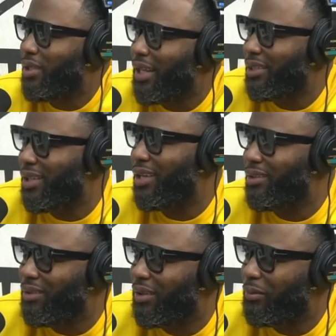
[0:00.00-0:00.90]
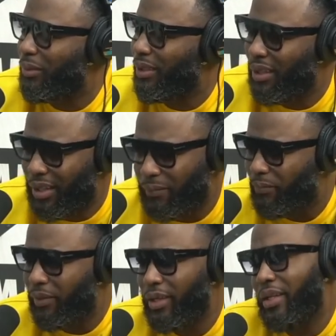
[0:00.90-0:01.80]
like that. You know what I mean? Like,
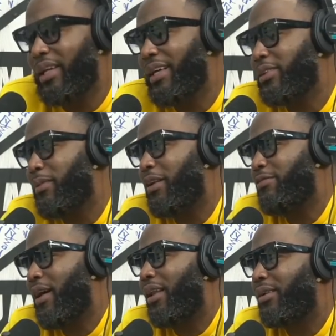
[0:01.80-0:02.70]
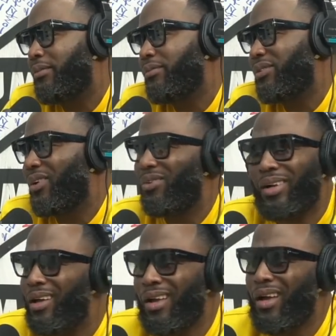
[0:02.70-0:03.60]
and then he had somebody following him. So
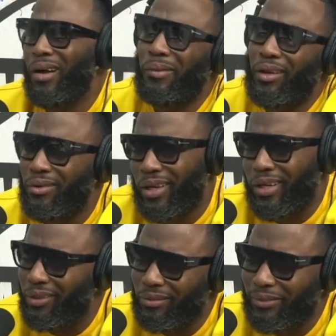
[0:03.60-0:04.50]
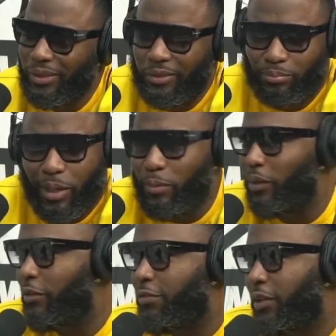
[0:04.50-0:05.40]
I'm like, okay, just maybe a
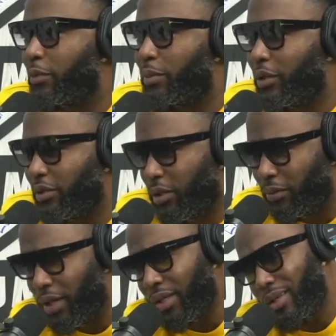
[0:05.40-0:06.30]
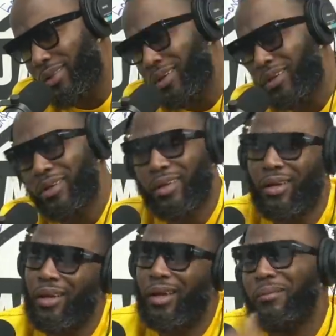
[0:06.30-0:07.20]
little fender bender. So when I get there,
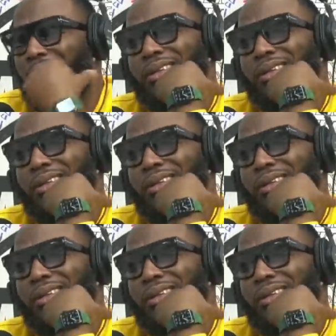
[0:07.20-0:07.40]
I'm like,